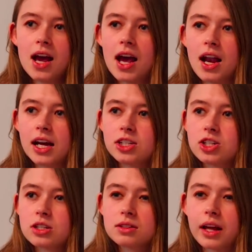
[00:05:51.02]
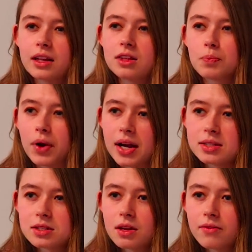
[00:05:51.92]
And I like the
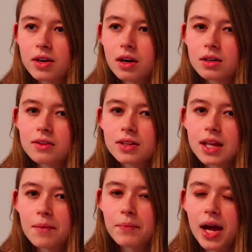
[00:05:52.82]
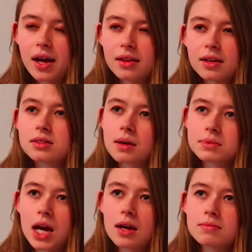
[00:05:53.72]
prices of it aren't even that bad. Like
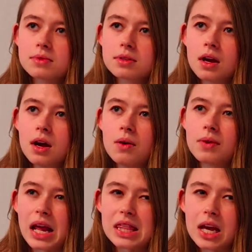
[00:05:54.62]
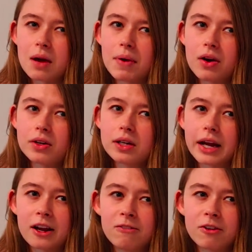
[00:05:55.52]
sometimes when I think about it and I
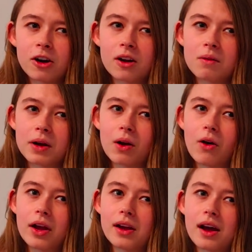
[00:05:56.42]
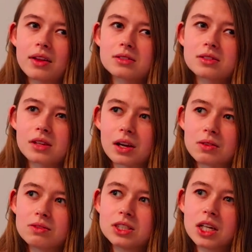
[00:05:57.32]
convert it, I'm like, okay, yeah, this is like
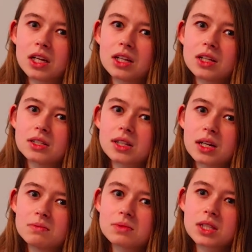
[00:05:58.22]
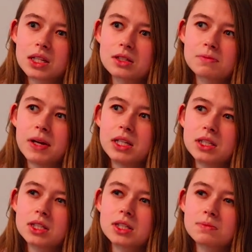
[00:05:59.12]
ridiculous that I'm like
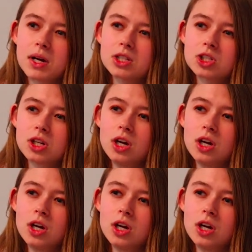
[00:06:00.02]
spending this much.